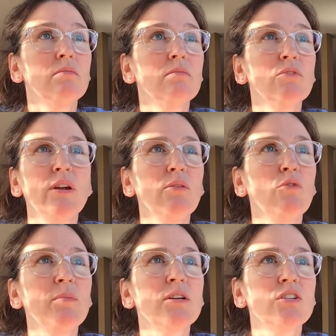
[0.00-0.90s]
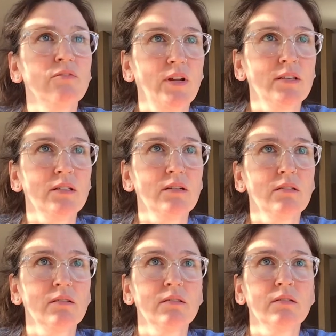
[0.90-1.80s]
Grading won't be much different.
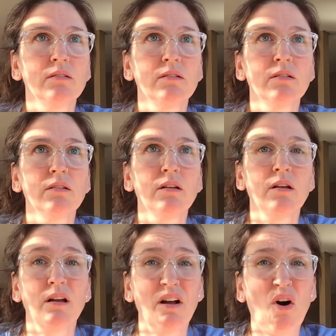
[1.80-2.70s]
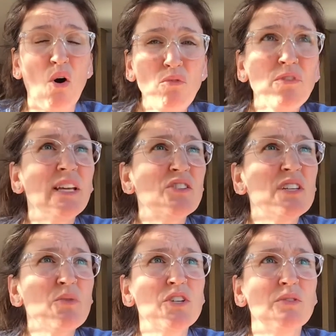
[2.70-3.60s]
Hopefully, so this
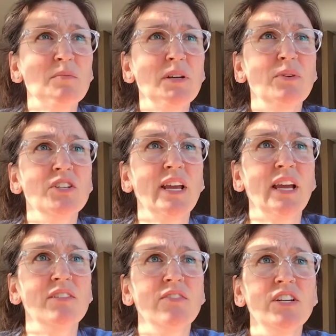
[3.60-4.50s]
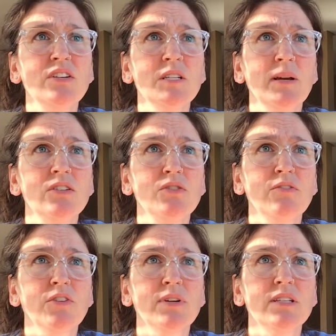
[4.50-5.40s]
question was a big question I have, is if I should expect to do it for
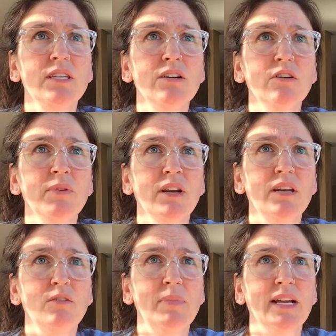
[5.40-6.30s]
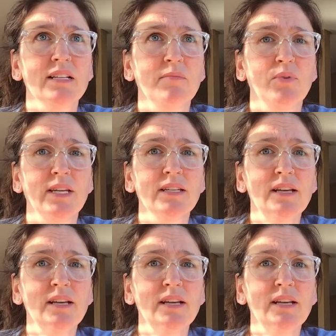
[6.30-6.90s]
the rest of the year or be ready to go back at some point.